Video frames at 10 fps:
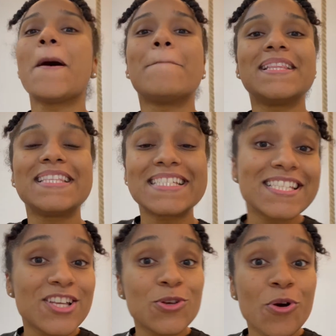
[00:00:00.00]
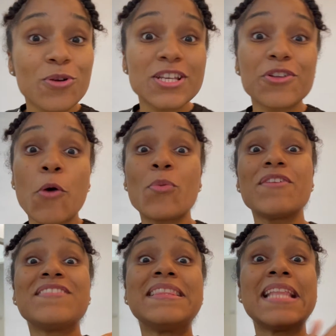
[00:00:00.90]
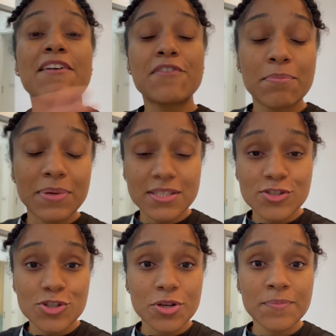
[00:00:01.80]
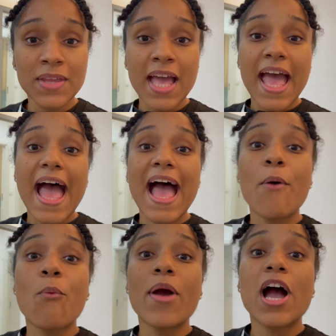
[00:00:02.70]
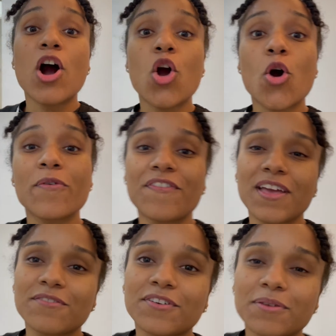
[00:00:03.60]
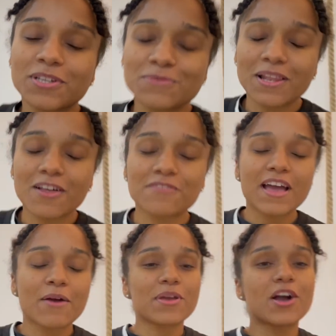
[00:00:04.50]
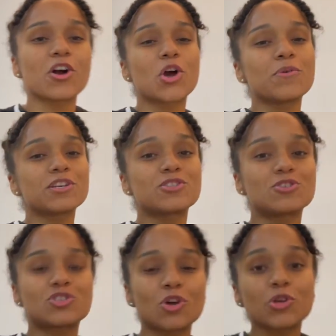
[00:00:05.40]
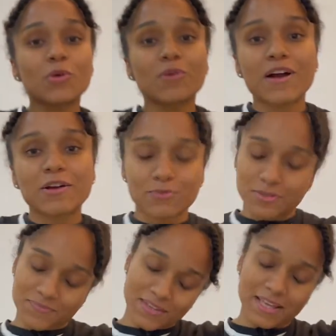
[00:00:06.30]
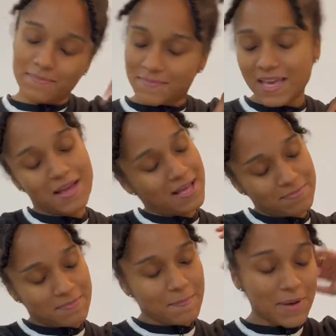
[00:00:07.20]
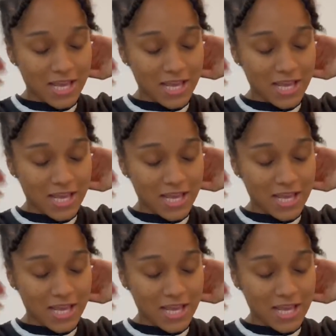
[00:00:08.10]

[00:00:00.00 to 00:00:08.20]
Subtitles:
But this is a new hotel that we've never been to, and we are going, thank you very much, my love. And we are going to show you around, me and my